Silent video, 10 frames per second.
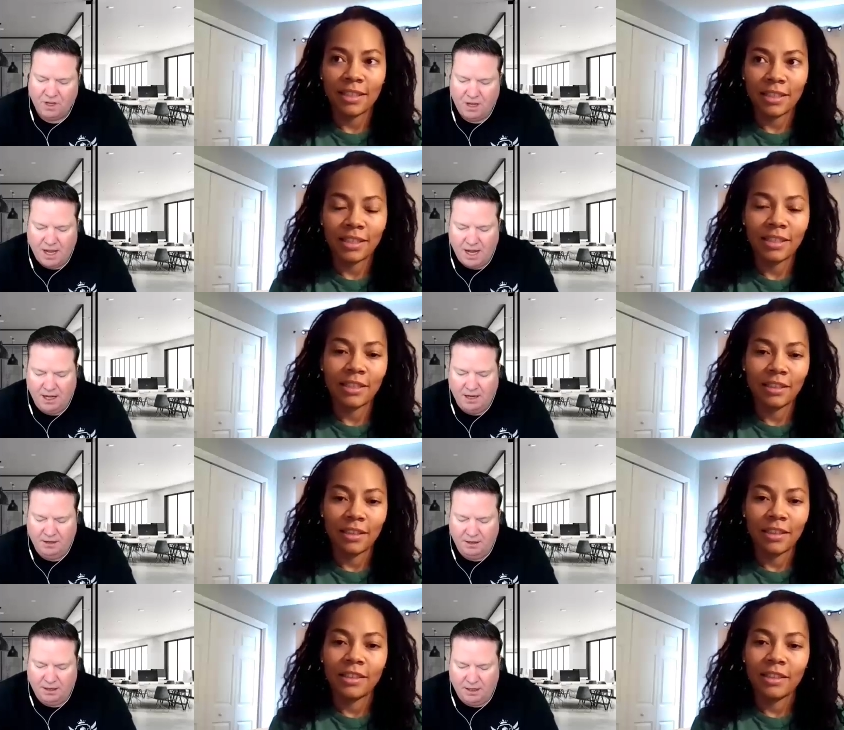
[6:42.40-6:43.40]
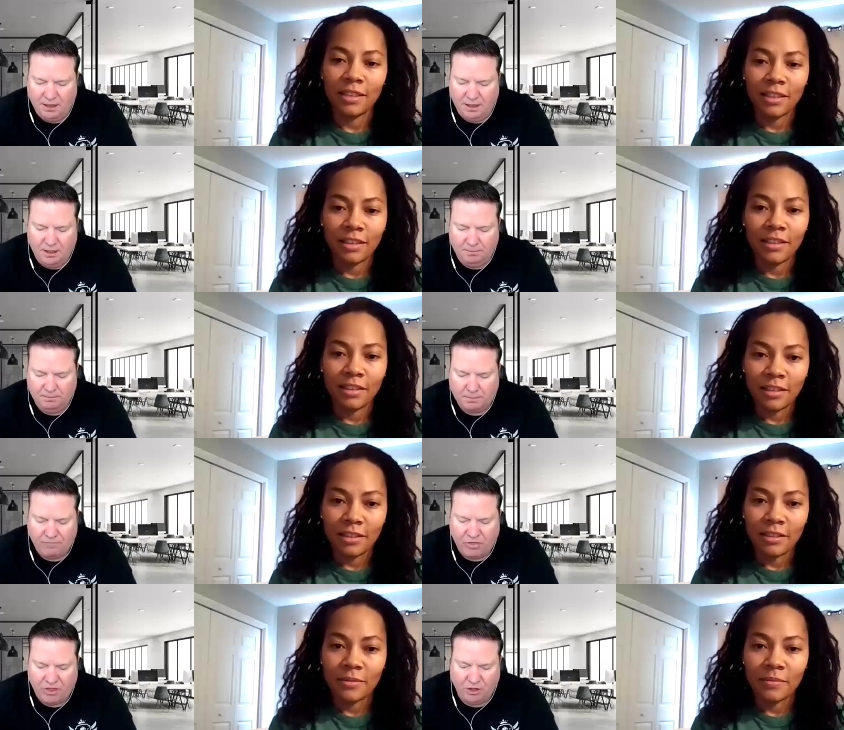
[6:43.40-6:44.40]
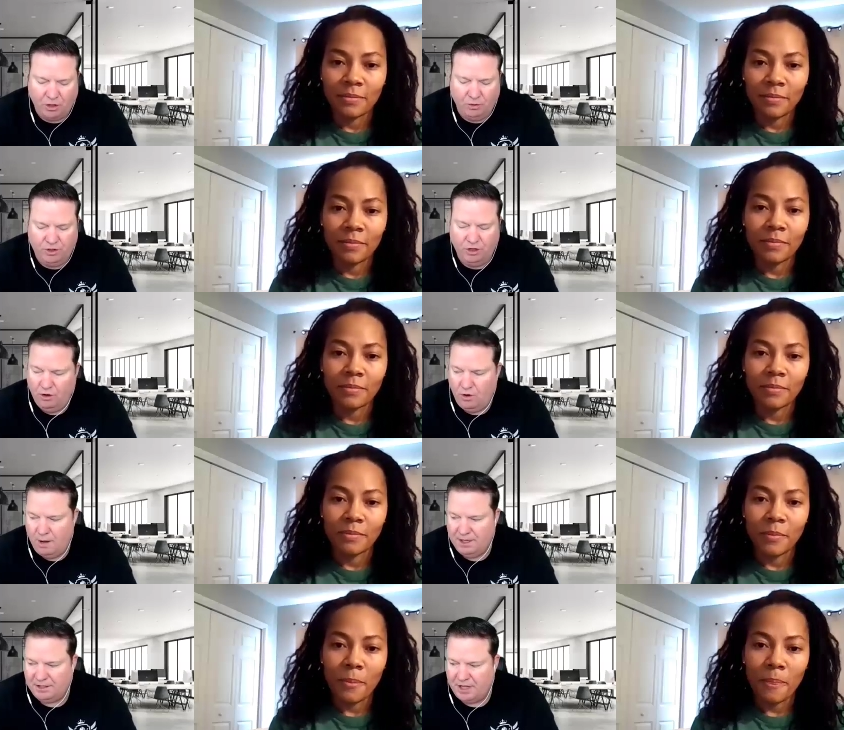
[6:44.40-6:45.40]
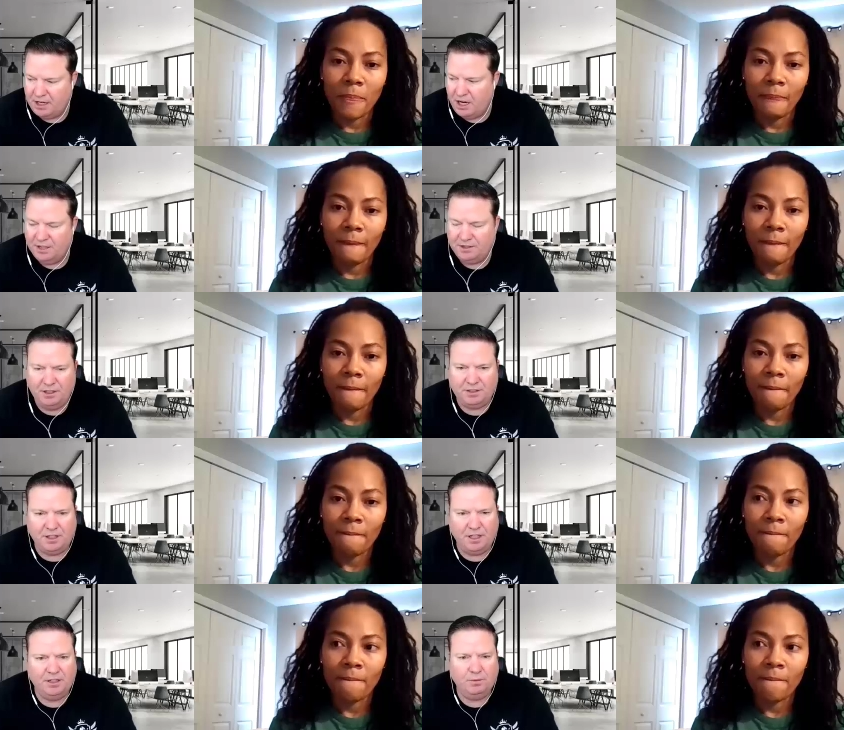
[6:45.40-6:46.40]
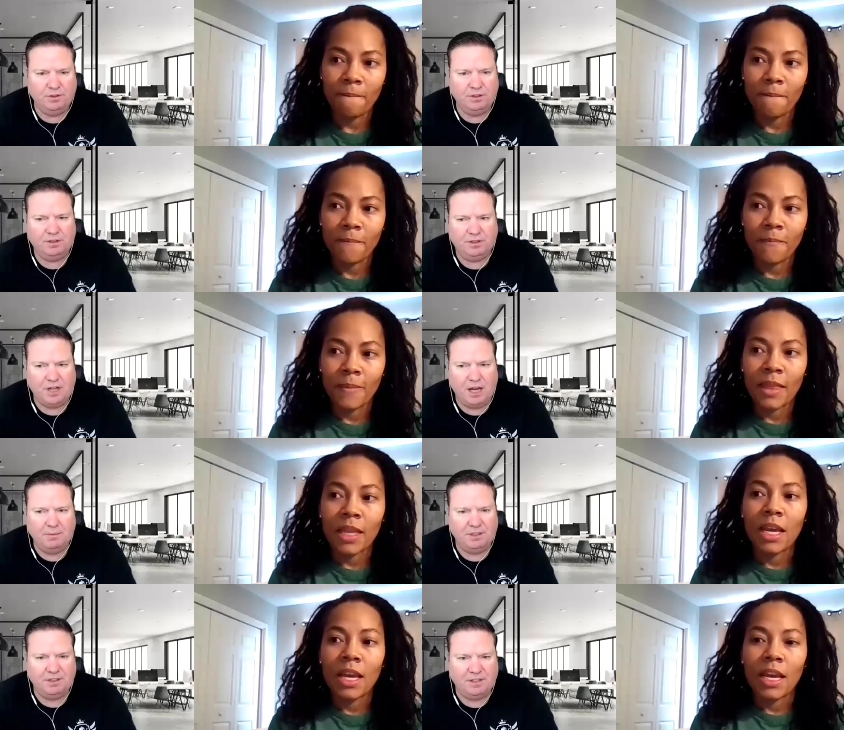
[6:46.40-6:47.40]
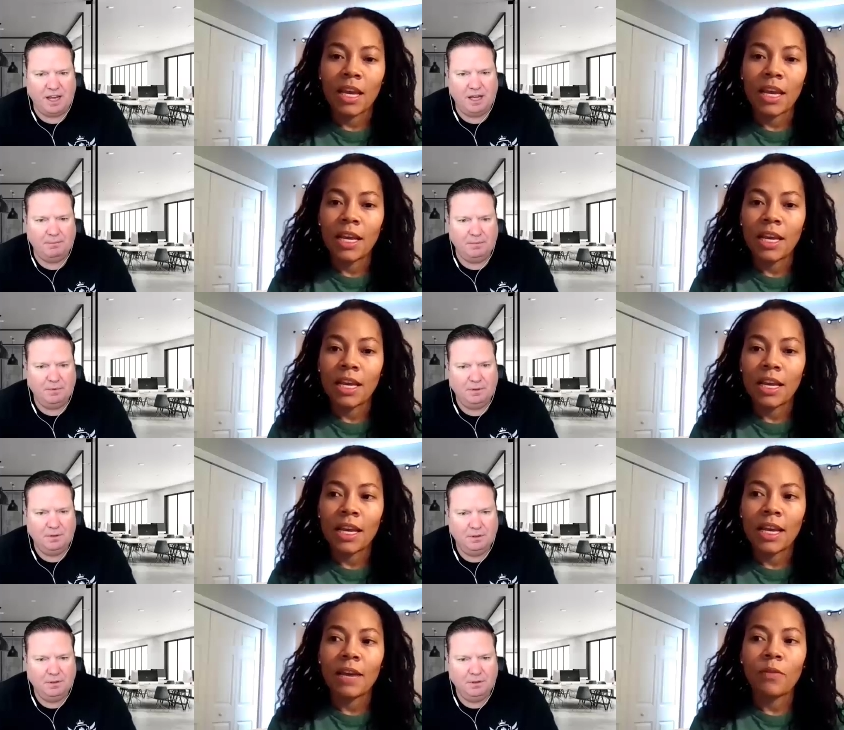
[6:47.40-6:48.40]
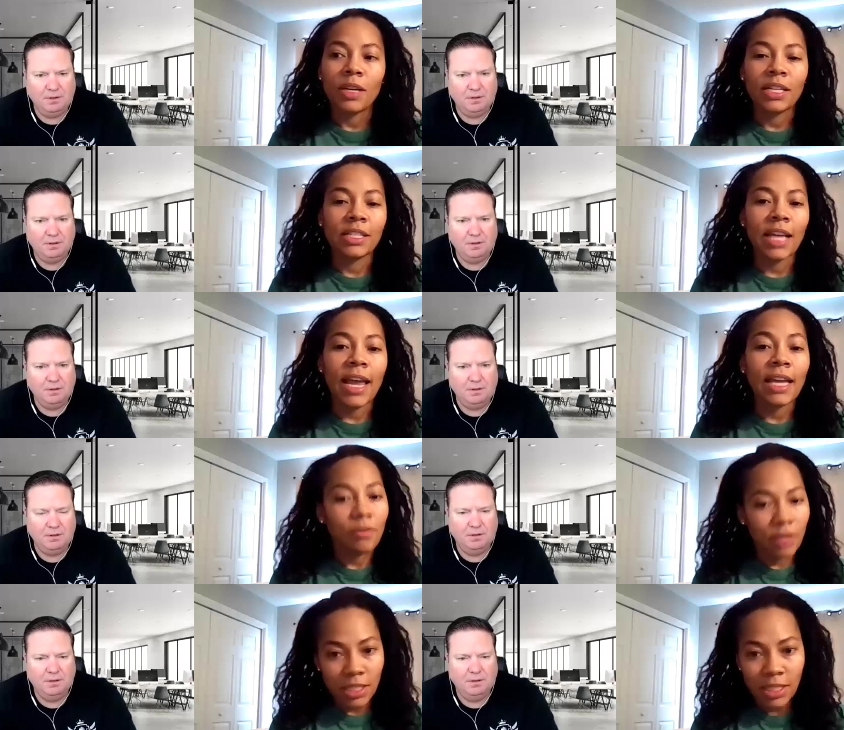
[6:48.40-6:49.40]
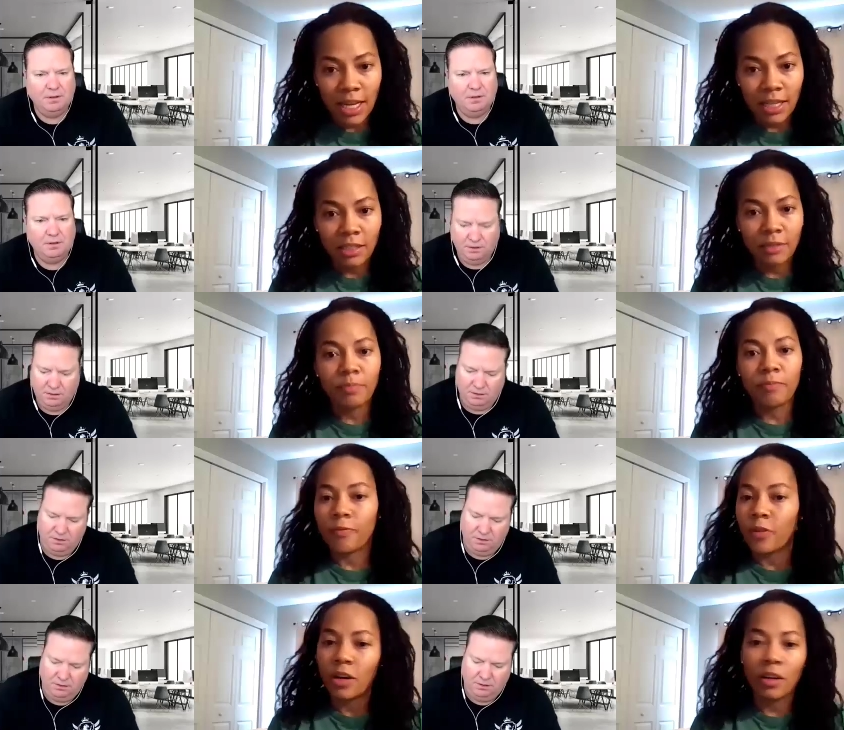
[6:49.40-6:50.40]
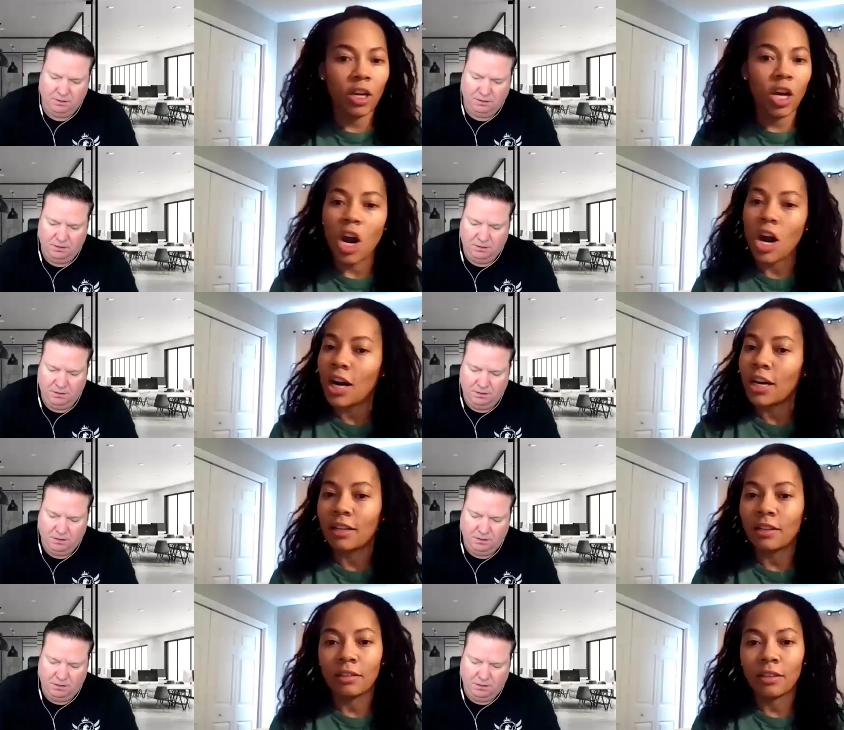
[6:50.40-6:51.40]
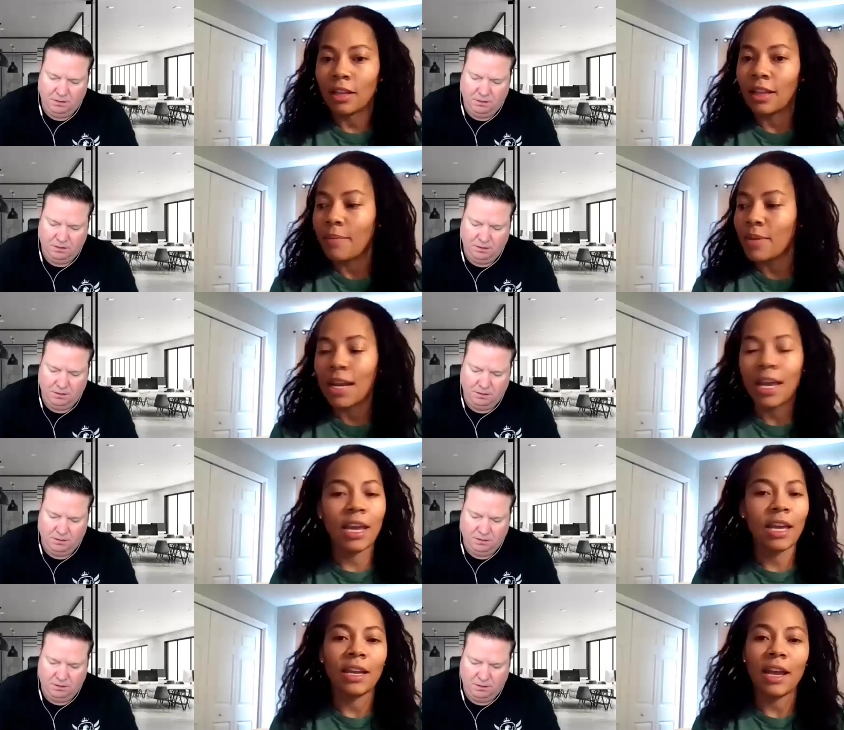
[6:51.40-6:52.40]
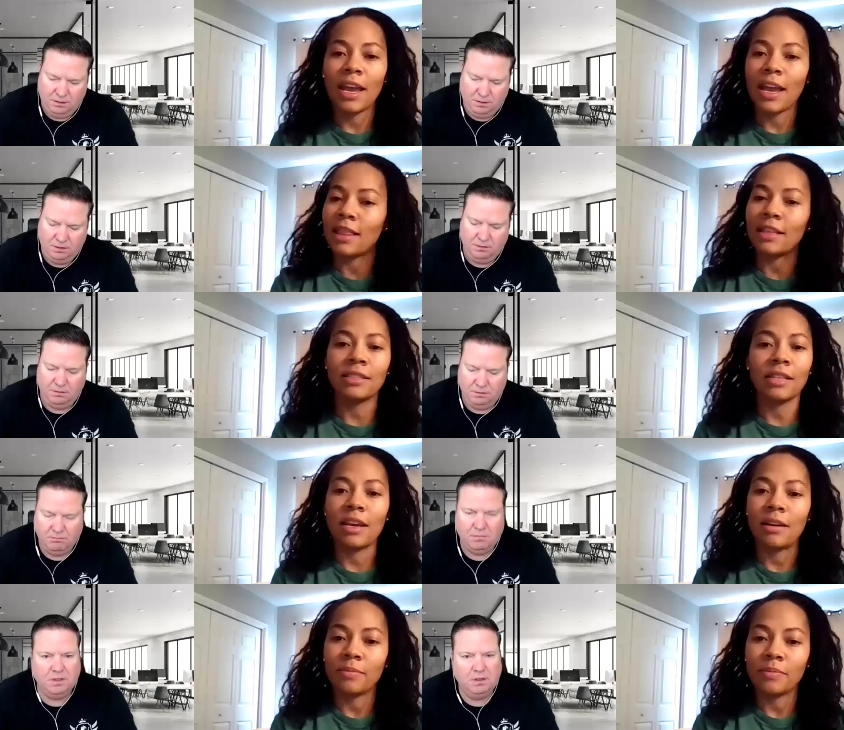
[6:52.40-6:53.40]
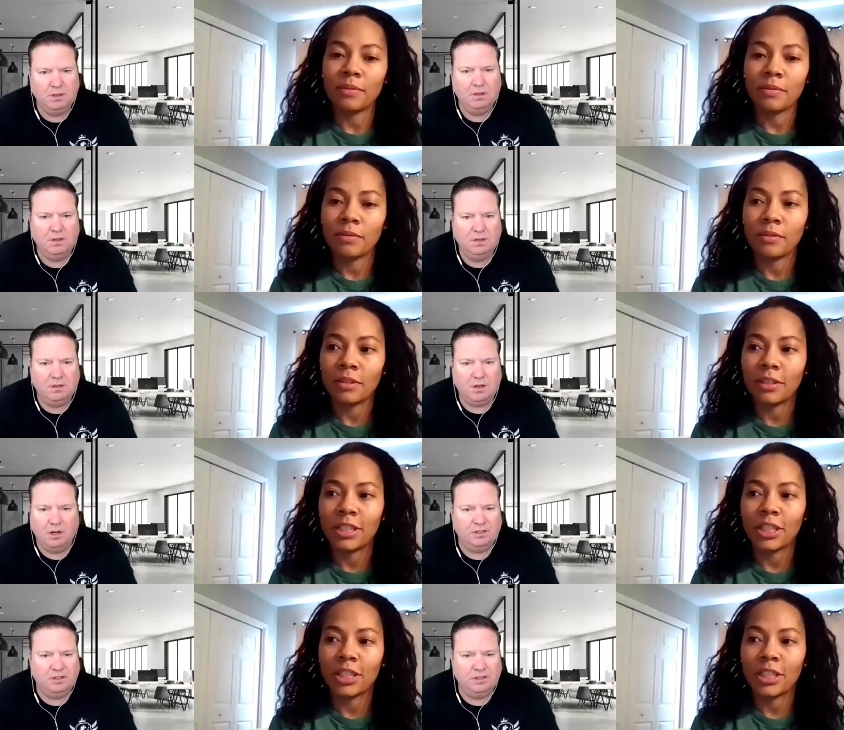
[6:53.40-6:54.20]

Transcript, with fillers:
Speaker 1: And um, so, do you know how much that cost you to send? Was it the same as the stamp?
Speaker 2: It was 81 cents for the card, the lemonade, and the stamp.
Speaker 1: All